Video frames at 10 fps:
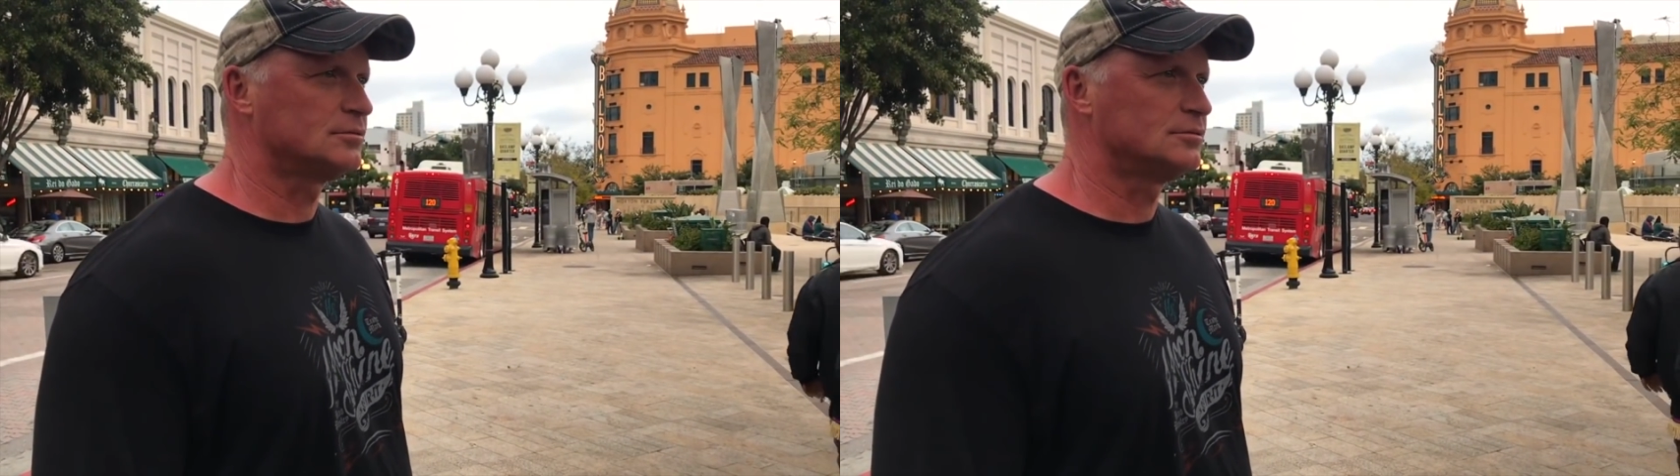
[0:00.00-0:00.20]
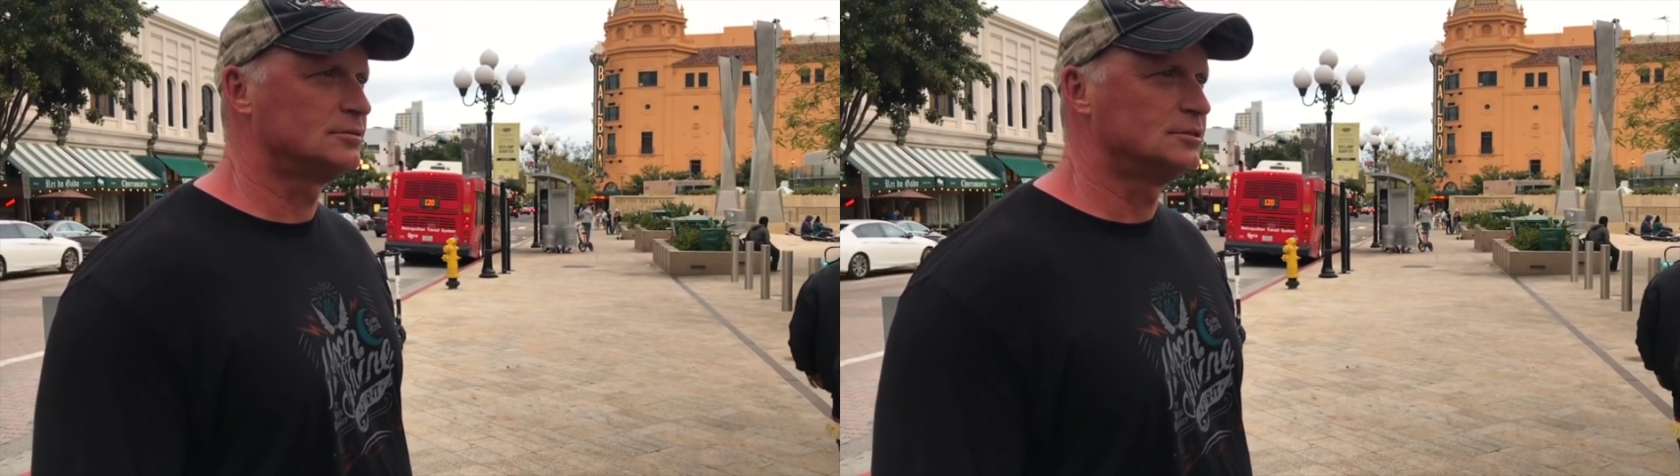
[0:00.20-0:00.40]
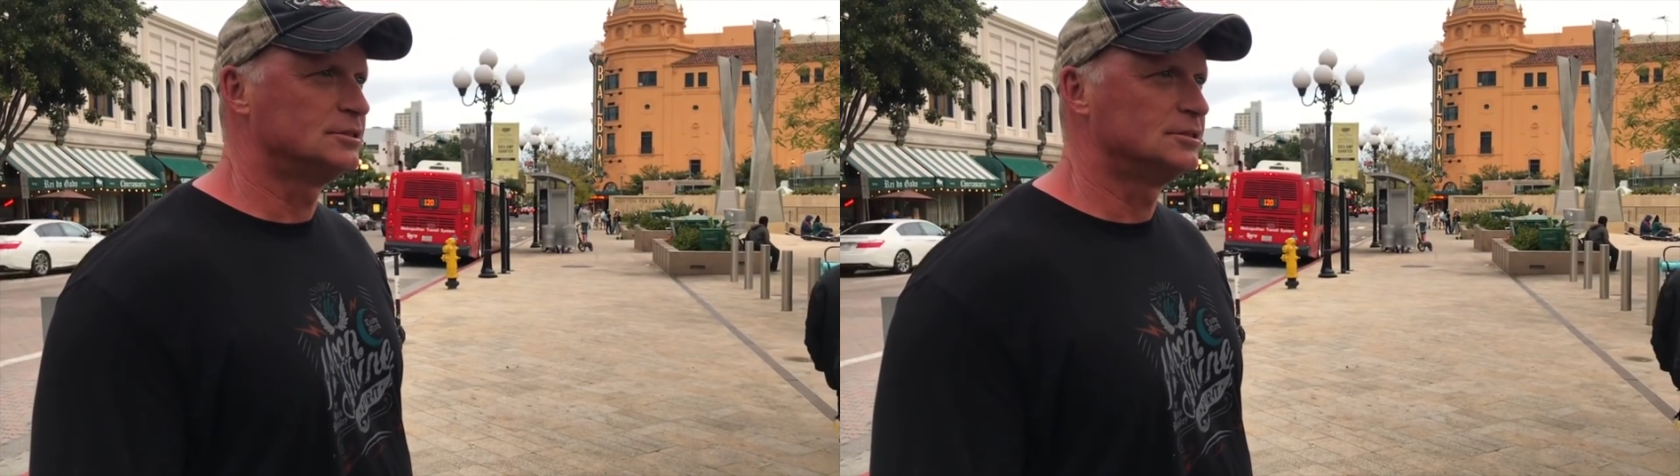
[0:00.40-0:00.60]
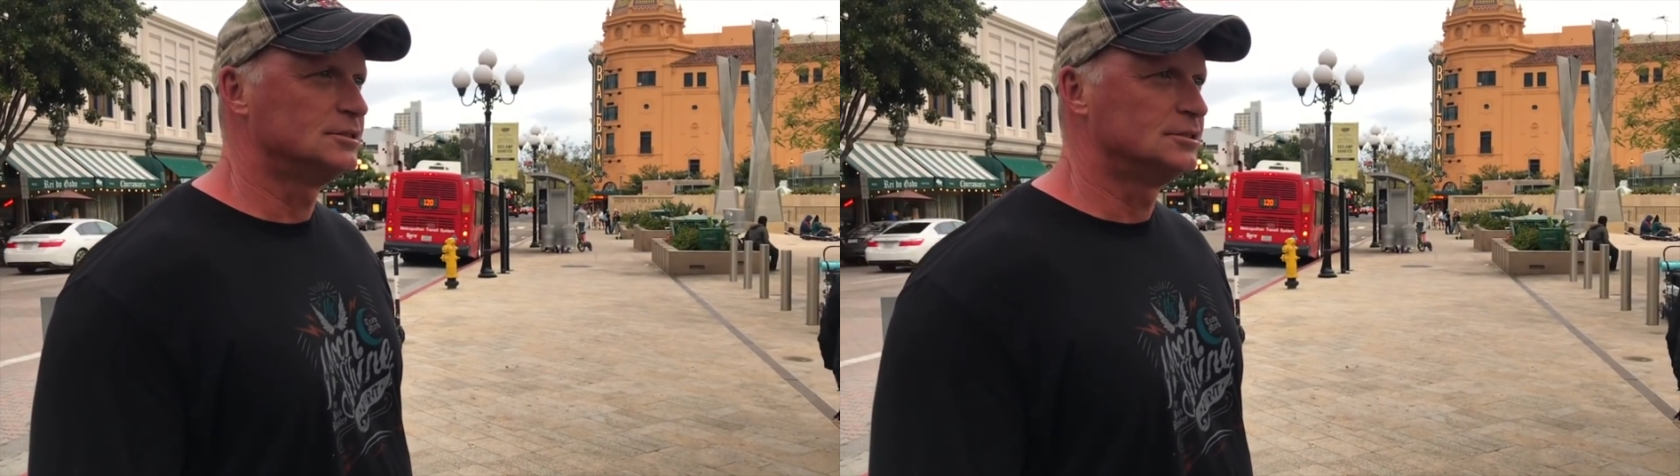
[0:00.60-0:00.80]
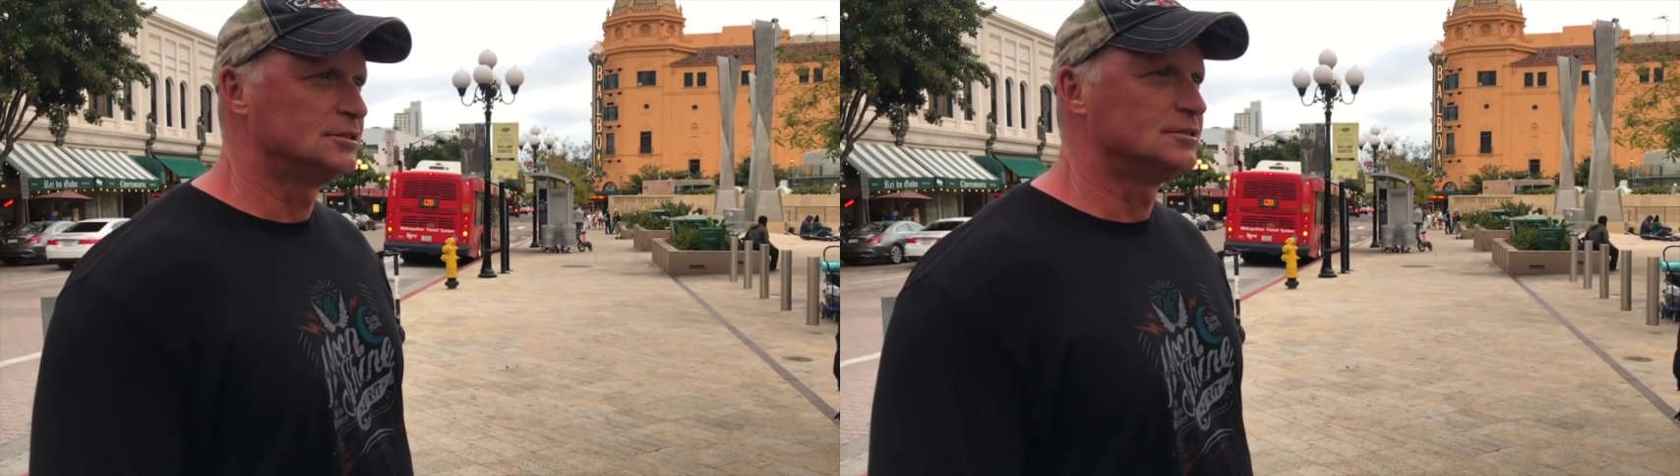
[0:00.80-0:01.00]
You're
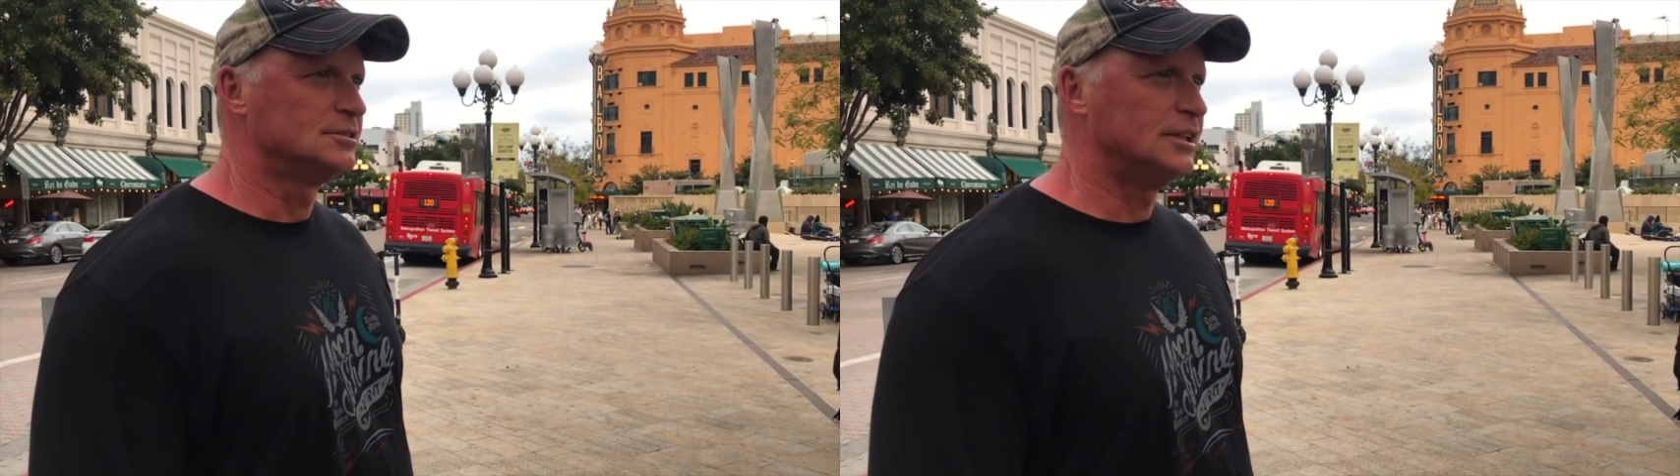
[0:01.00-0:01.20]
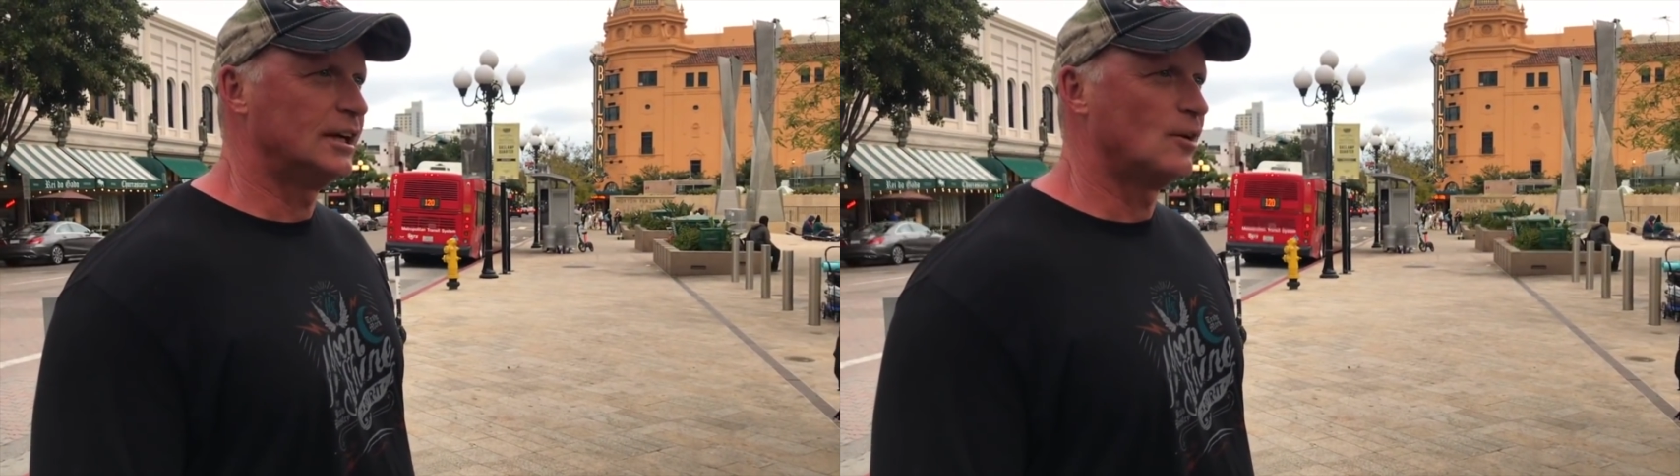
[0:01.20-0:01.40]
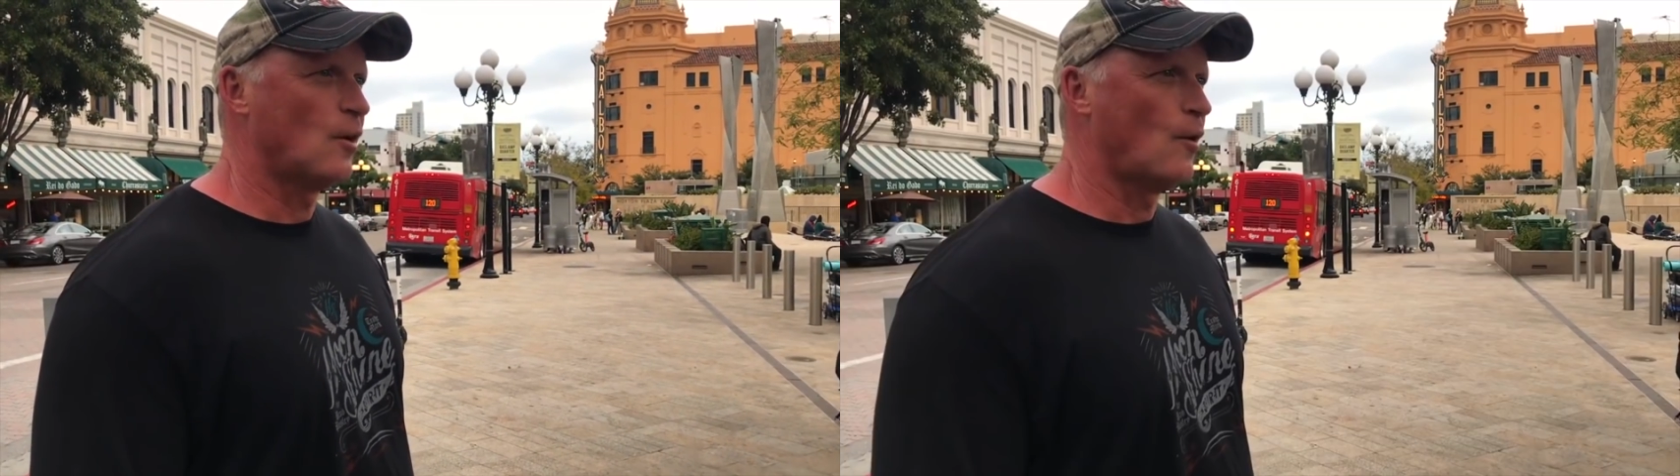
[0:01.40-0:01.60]
evangelical? Yeah.